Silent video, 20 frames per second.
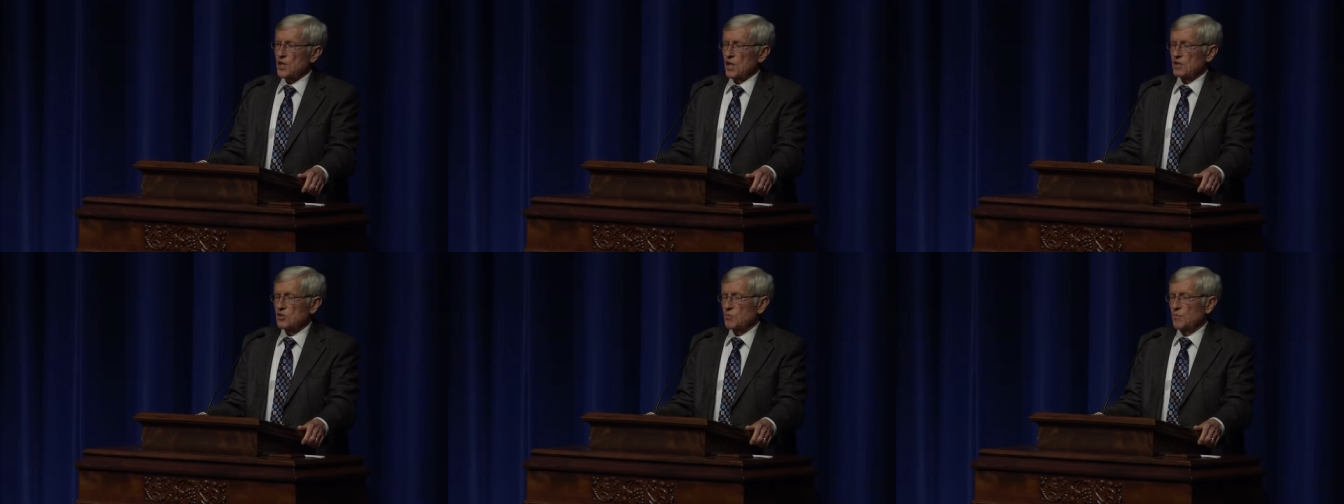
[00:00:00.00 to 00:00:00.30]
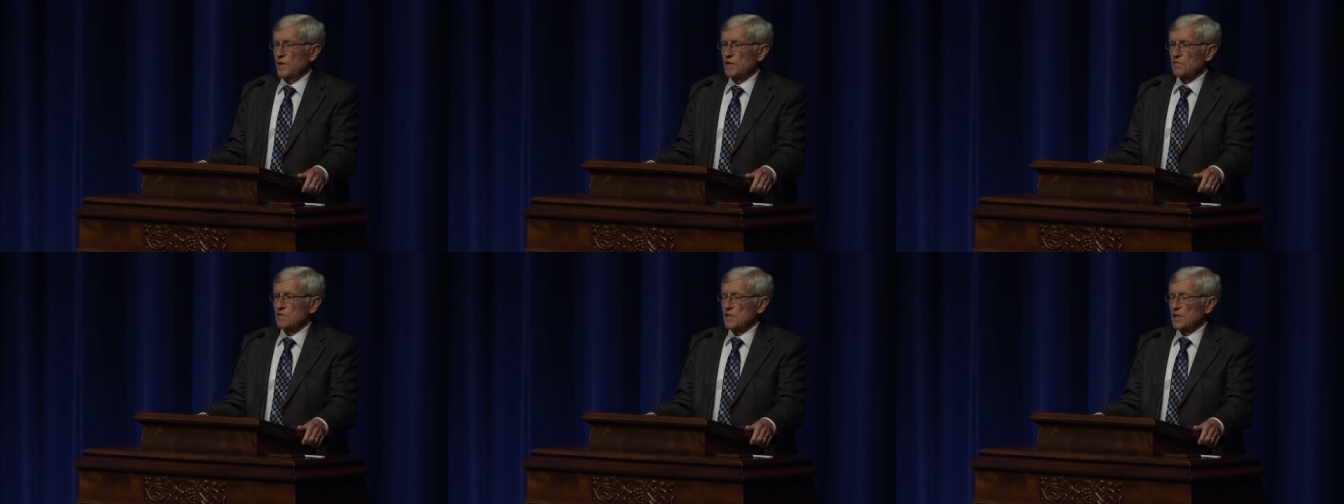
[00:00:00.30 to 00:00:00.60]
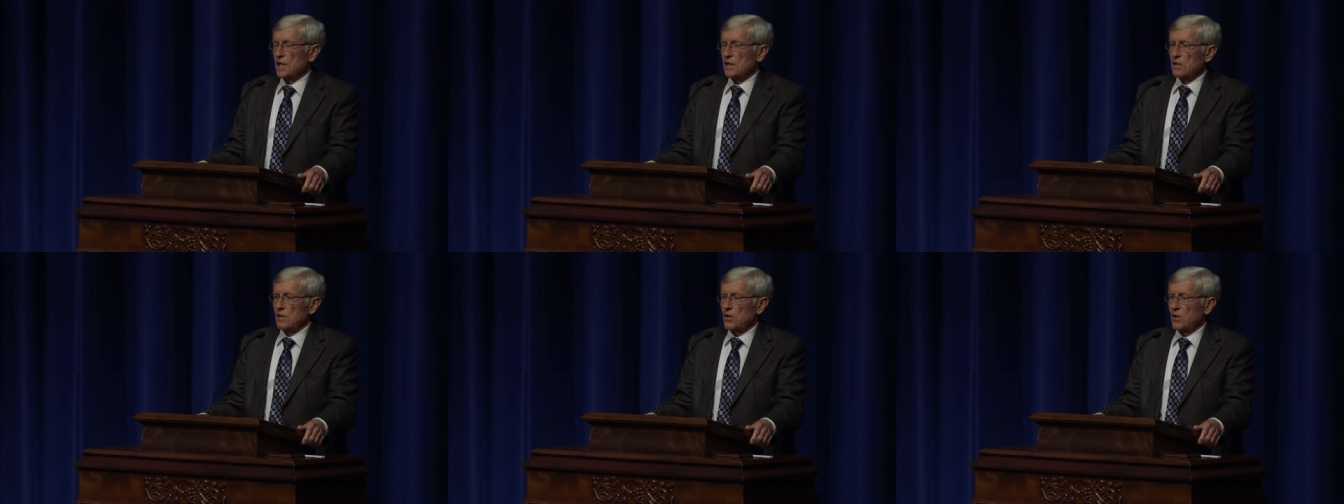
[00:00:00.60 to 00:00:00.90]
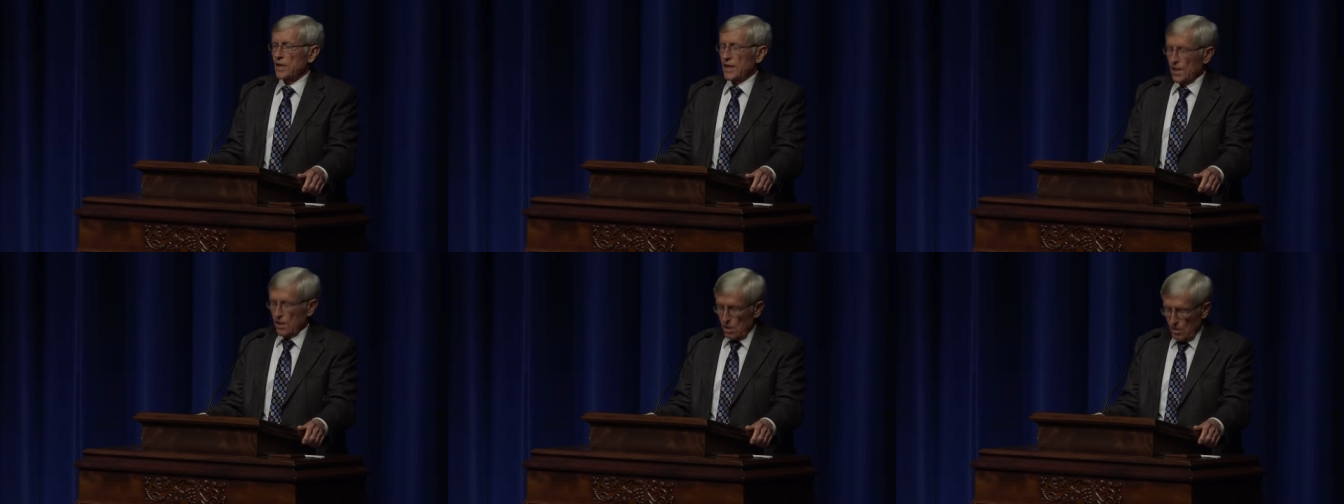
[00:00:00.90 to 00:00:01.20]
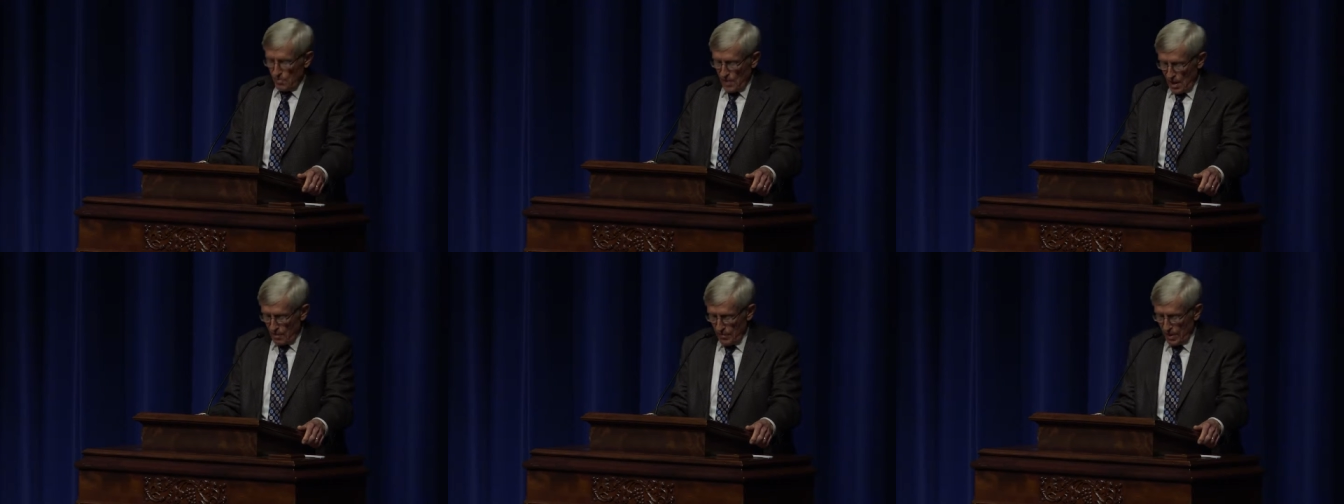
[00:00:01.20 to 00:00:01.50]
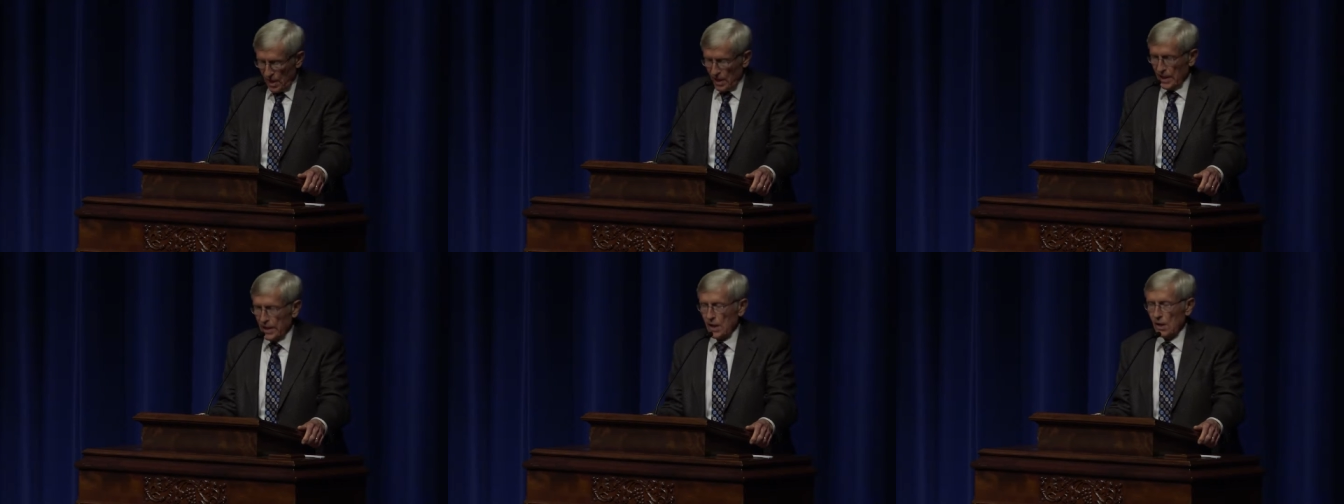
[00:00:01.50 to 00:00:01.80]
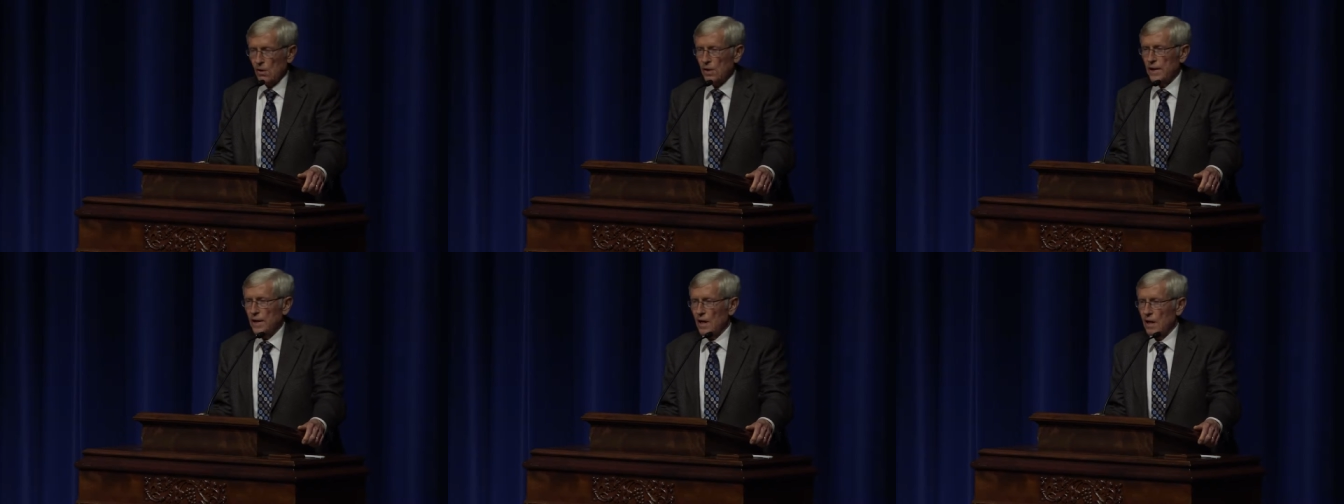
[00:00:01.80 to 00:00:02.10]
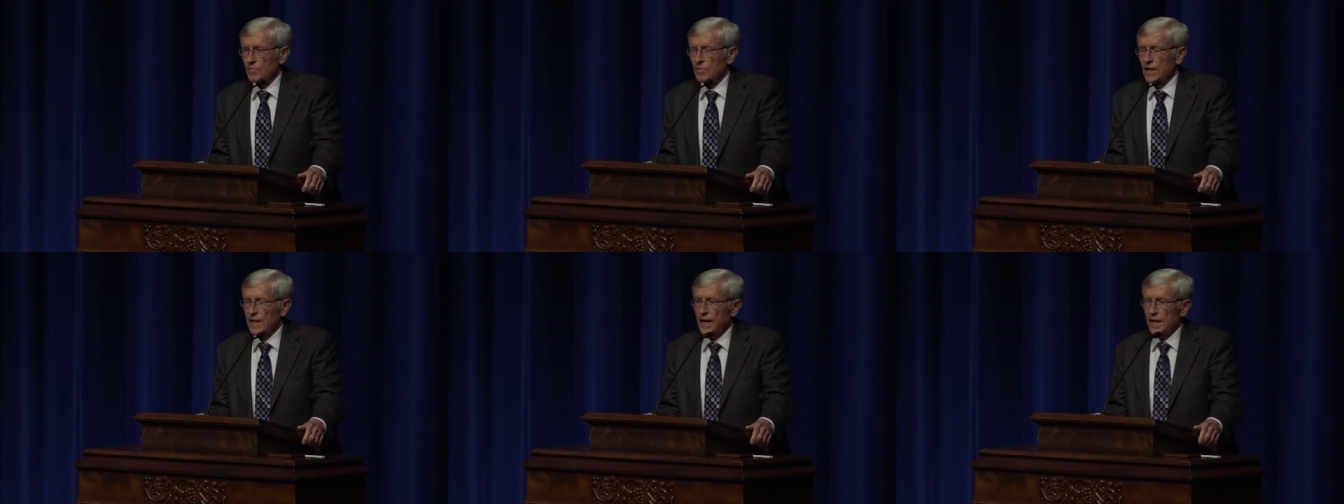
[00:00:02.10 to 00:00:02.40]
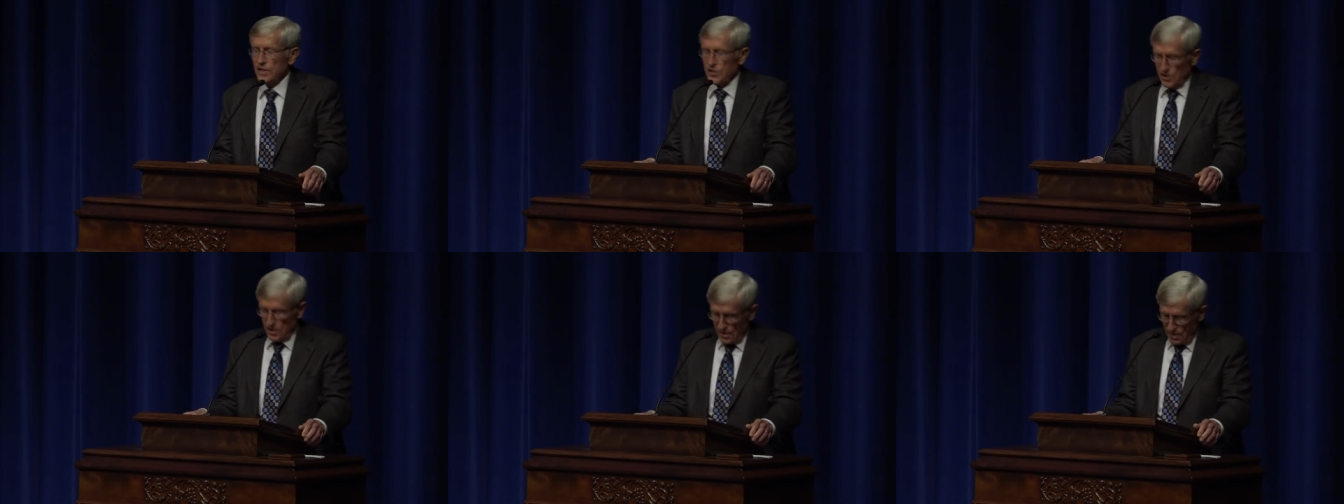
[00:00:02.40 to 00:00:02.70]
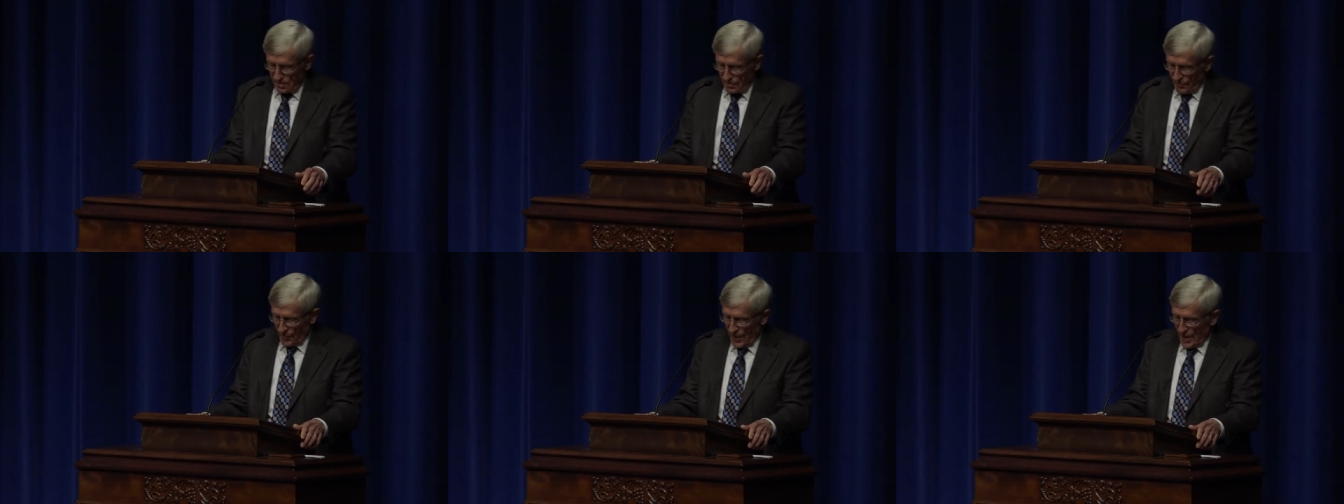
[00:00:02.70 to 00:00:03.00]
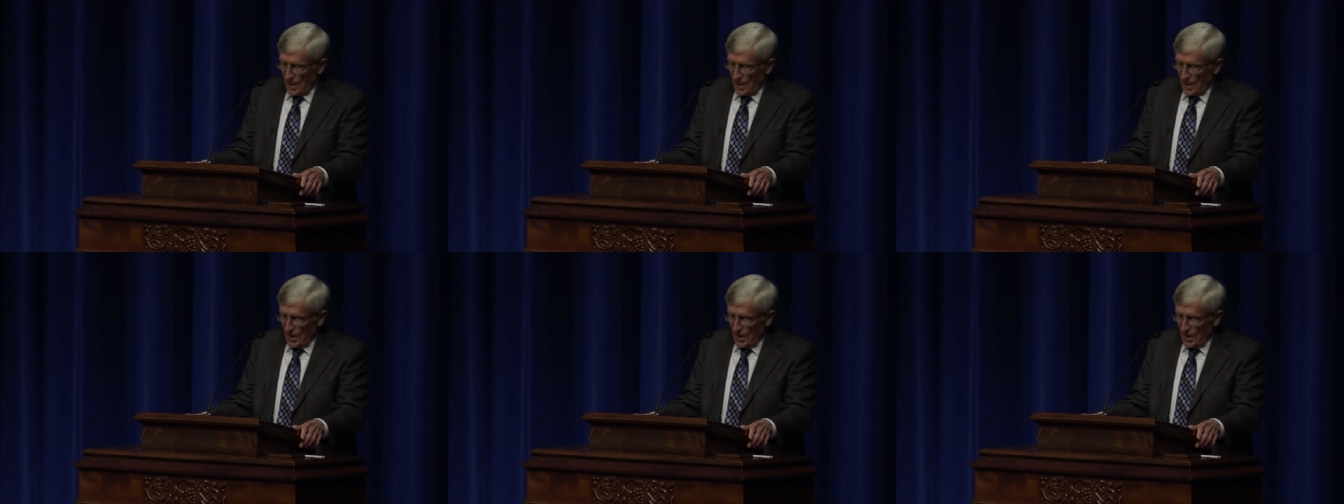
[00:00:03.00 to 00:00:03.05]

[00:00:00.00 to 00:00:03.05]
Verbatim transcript: I spent, got, took care of my military obligation and